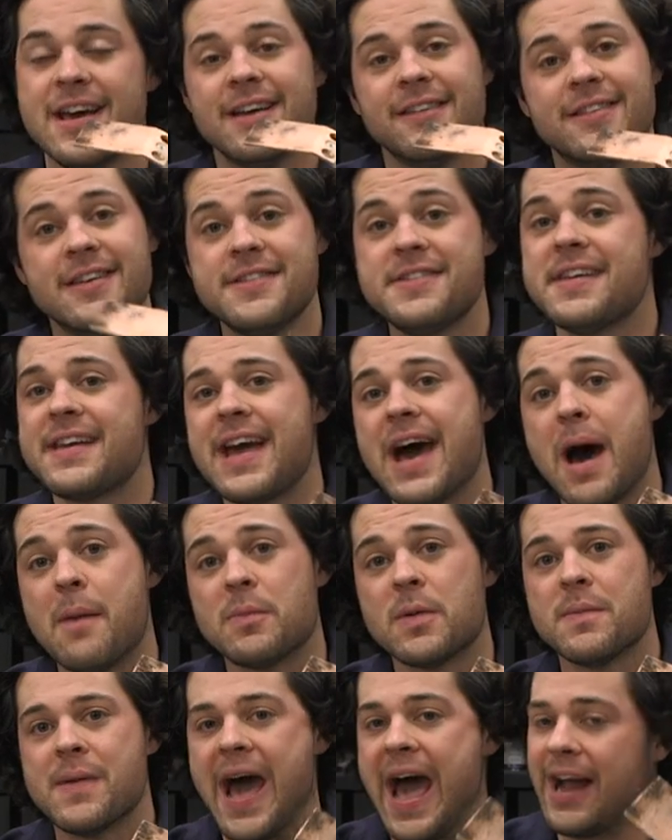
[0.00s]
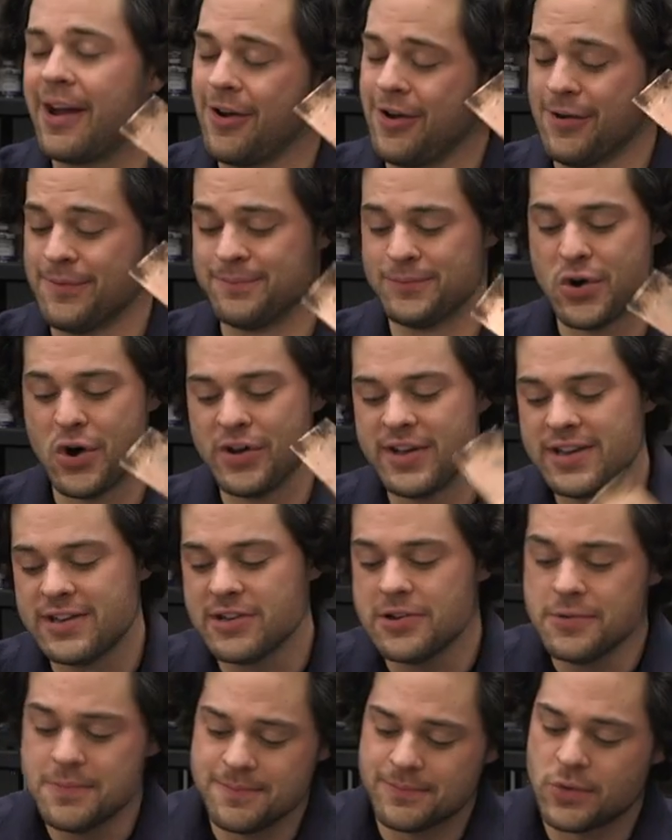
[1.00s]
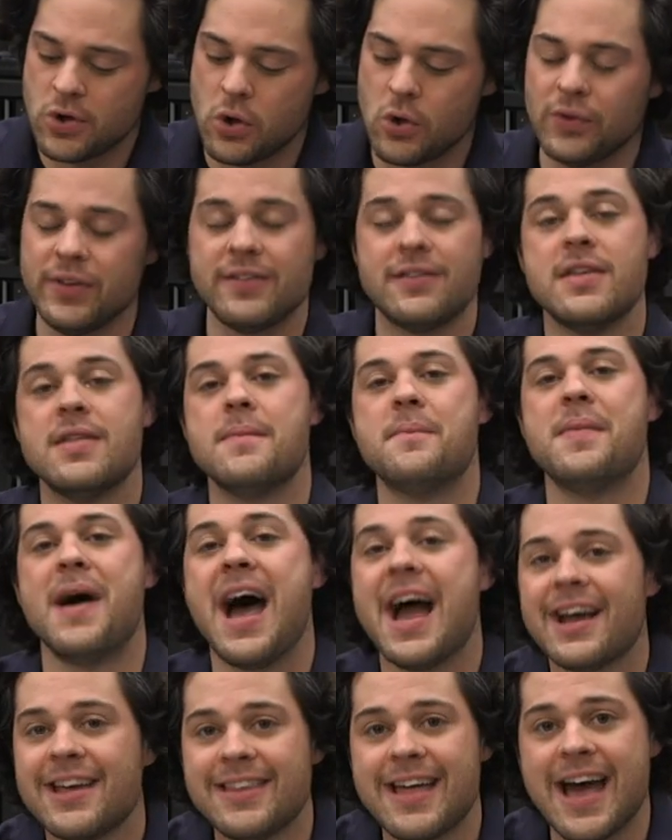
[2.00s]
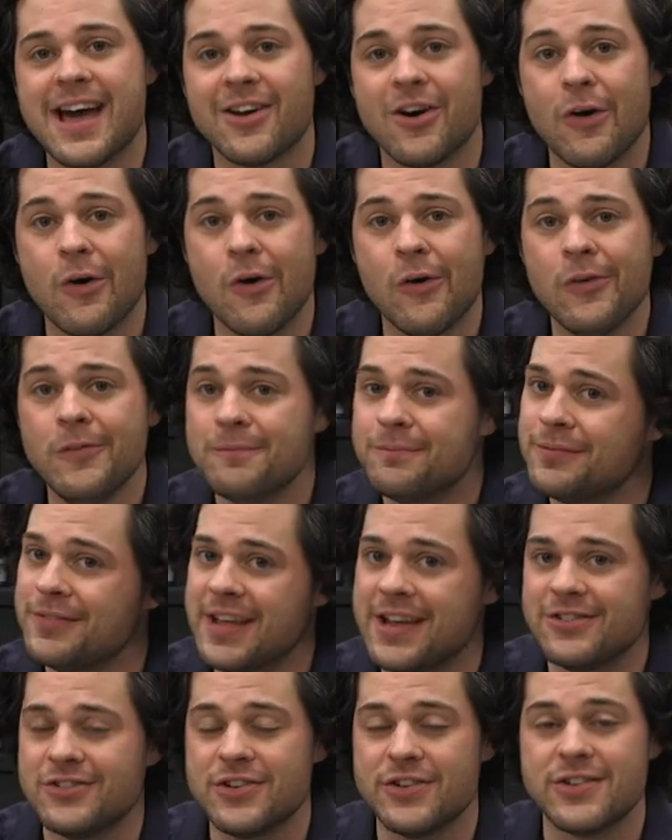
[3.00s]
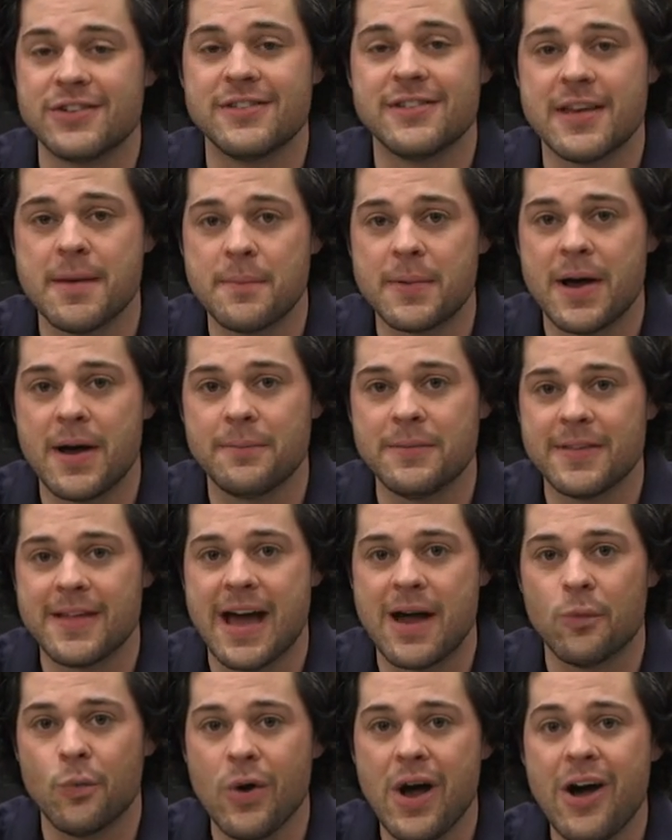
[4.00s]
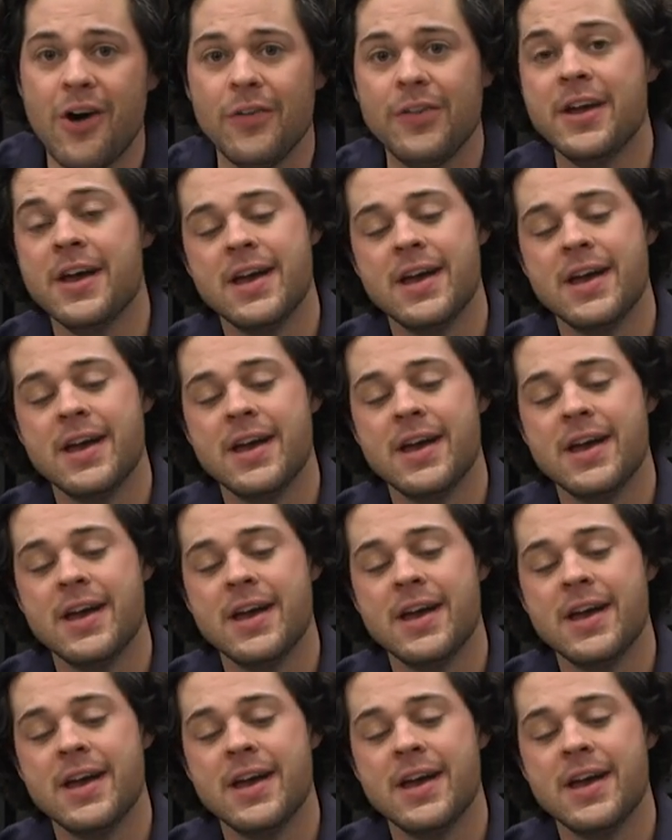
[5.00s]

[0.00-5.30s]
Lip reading: This is a copper backer. All you do, hold it to the back of that hole and then just zip up that weld.